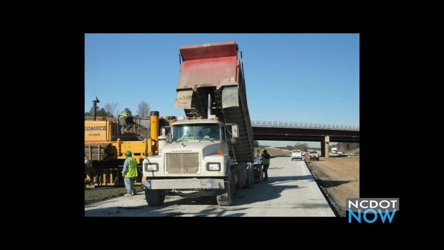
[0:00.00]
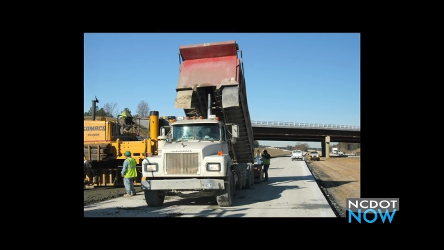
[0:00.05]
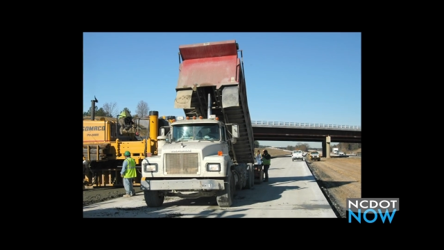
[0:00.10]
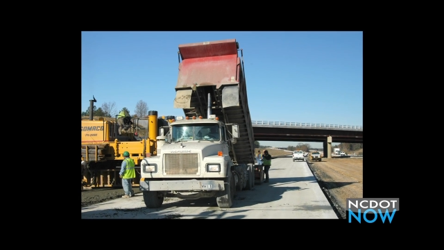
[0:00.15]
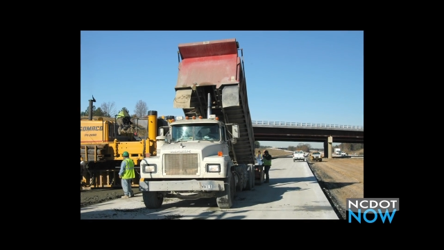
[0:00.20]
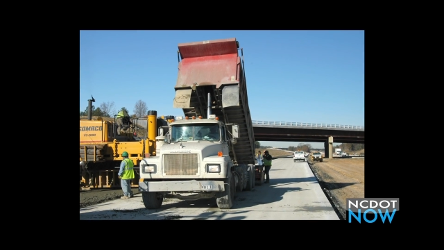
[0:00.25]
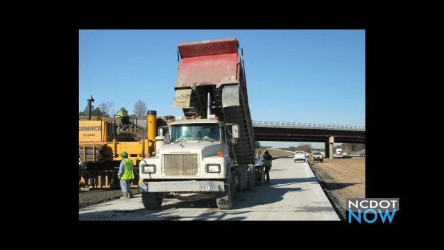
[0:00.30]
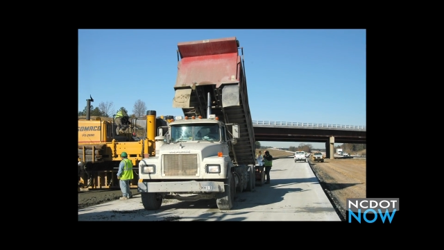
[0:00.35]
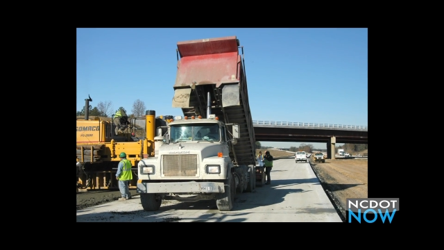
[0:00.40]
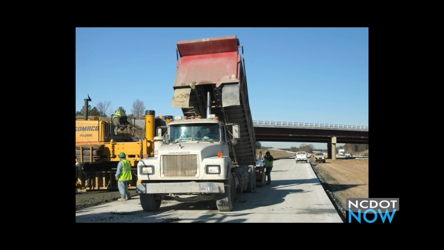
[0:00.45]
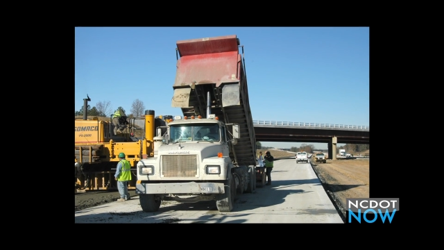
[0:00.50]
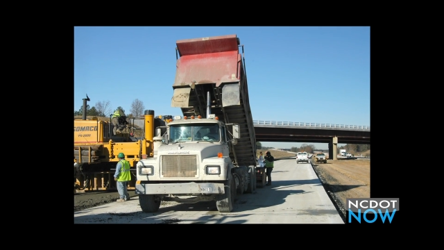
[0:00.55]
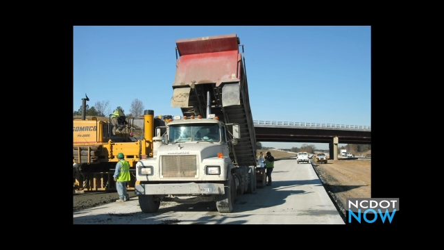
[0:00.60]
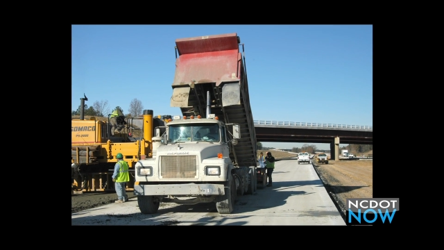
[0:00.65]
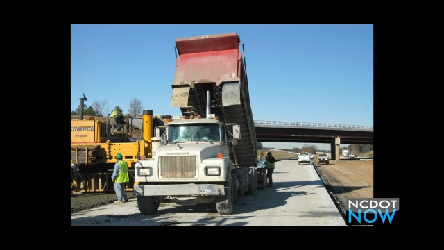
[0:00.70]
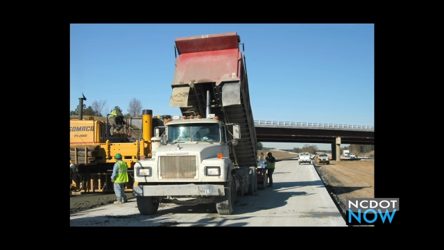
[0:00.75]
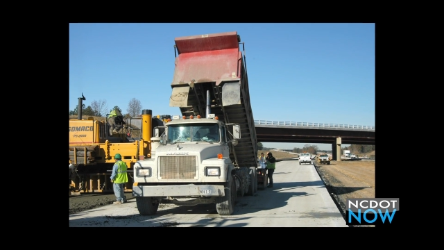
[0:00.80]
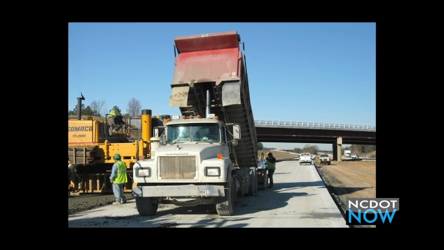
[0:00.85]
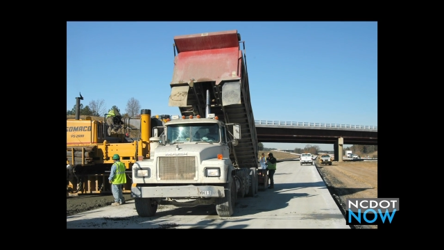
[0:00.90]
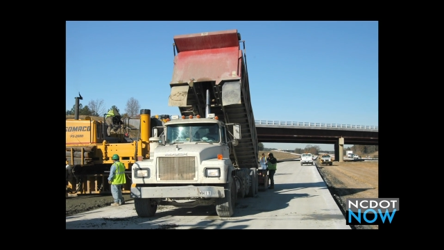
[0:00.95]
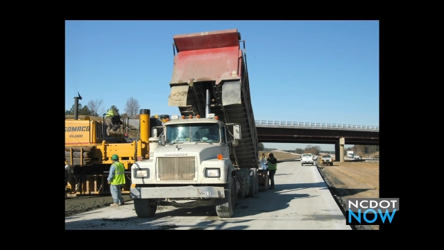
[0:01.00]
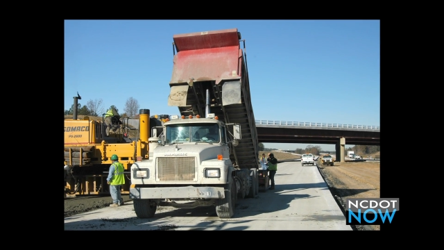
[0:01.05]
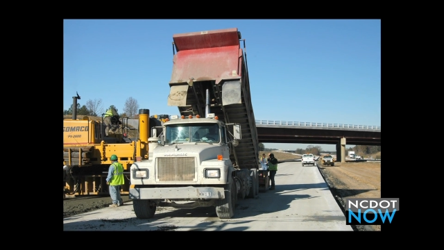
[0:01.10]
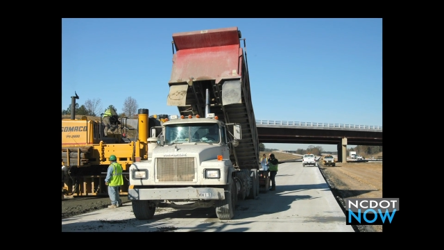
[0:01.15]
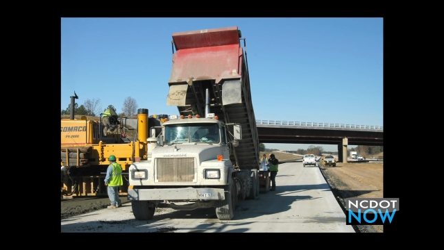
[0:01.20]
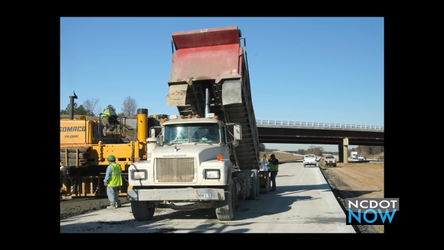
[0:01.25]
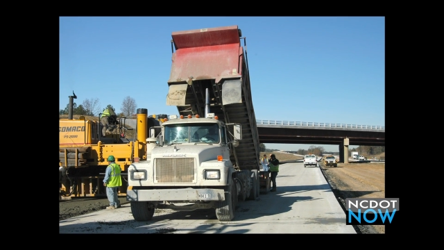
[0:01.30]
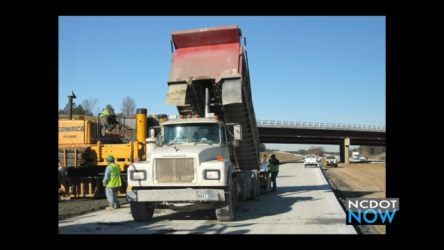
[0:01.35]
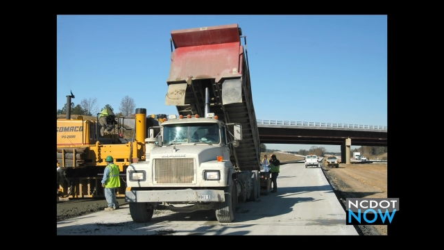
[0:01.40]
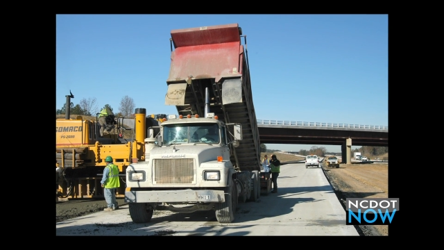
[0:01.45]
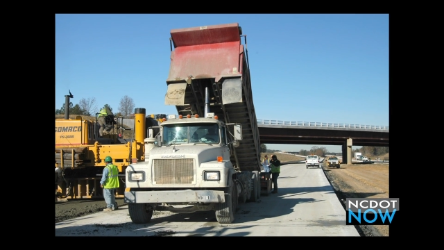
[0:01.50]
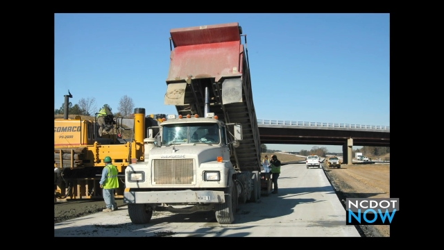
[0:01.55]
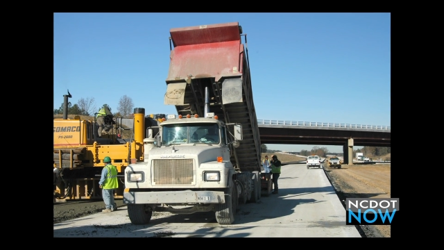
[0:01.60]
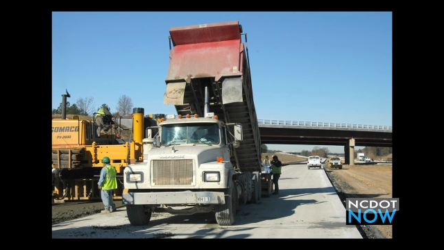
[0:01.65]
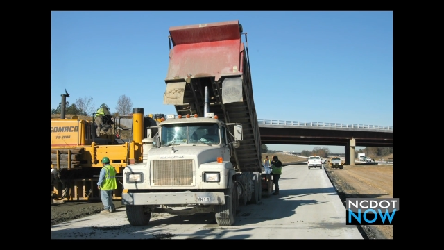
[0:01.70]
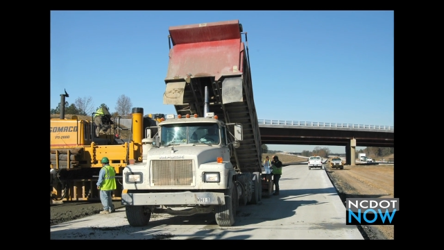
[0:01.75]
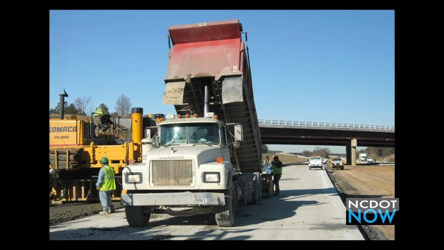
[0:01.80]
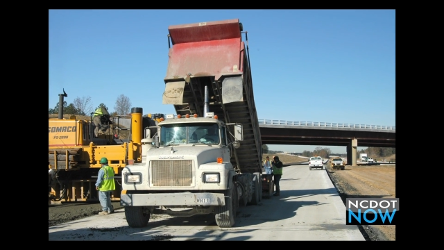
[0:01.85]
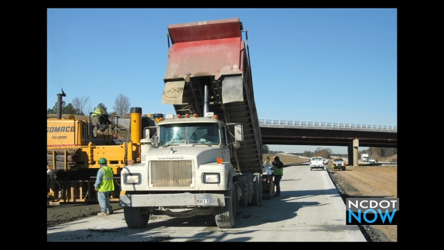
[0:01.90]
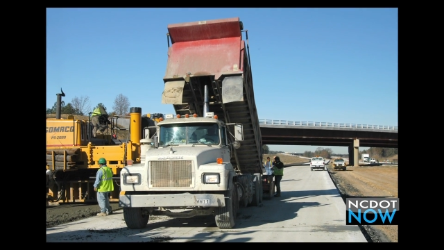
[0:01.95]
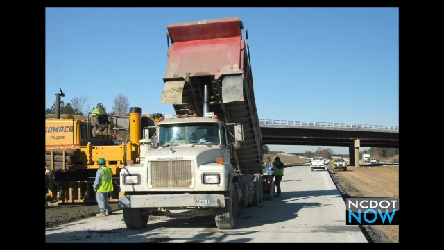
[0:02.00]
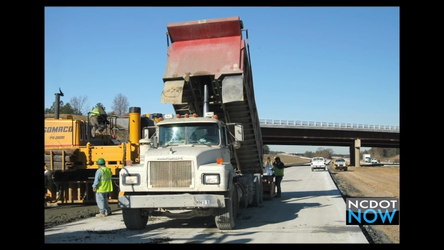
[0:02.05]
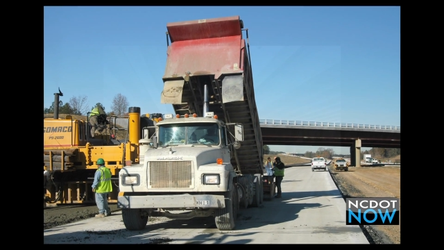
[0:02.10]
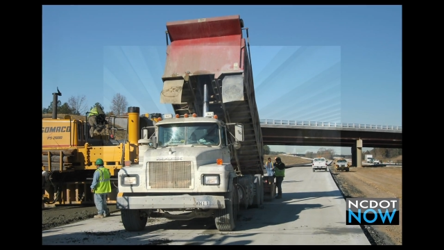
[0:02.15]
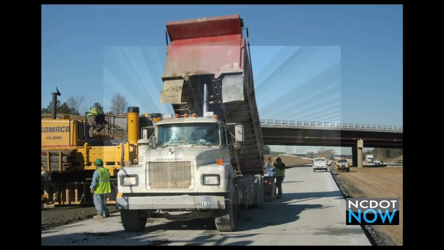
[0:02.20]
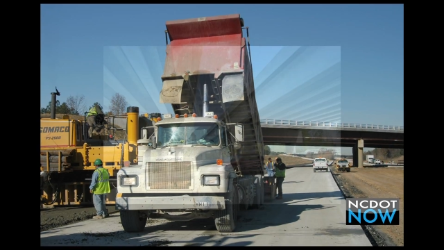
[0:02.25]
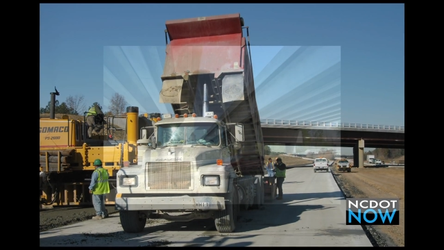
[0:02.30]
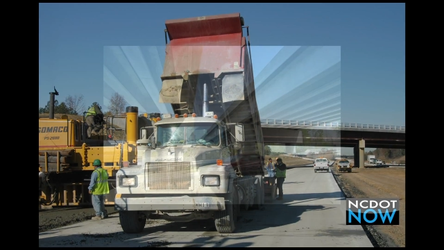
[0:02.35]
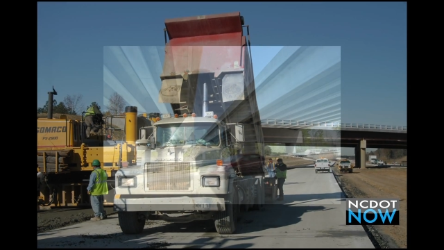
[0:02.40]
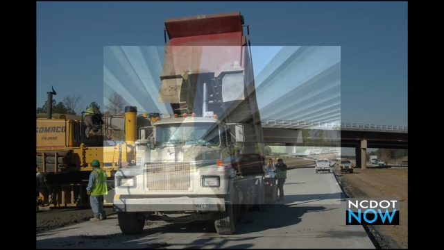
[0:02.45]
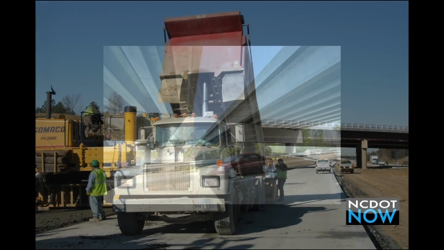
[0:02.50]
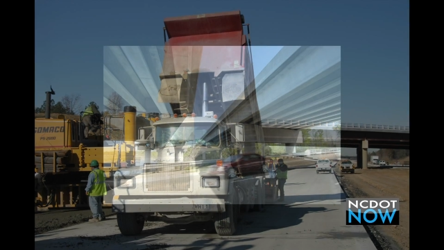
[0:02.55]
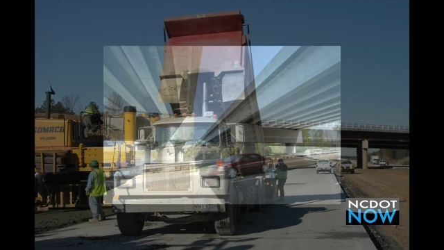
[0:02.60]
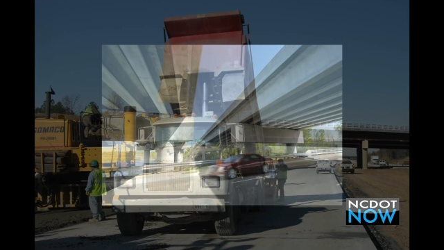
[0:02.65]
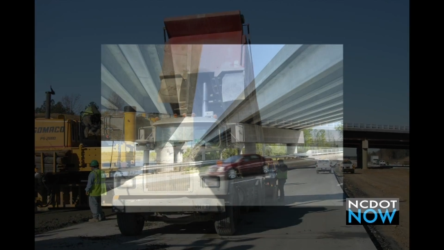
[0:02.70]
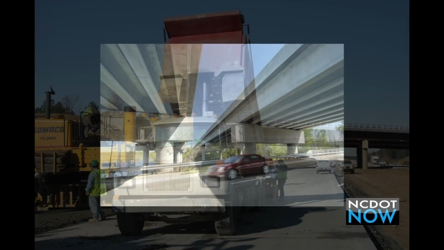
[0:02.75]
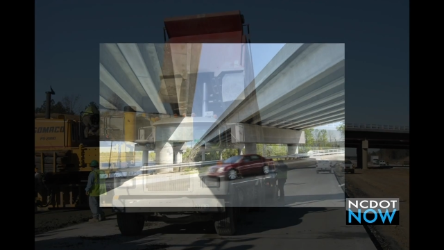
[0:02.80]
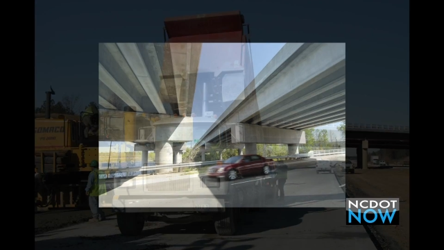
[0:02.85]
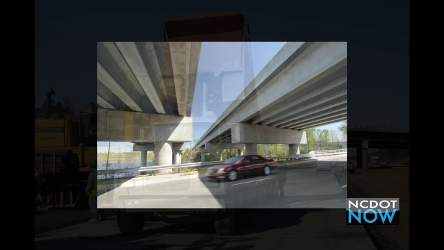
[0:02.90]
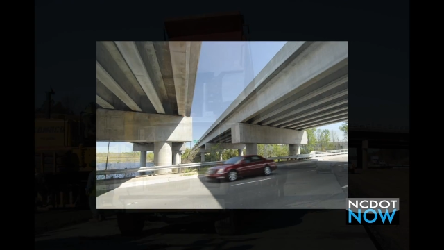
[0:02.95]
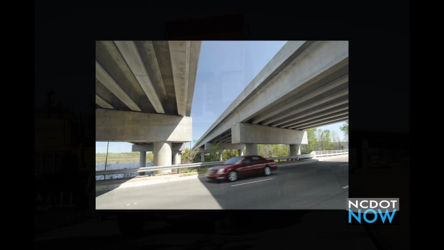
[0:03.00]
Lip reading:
(no speaker visible)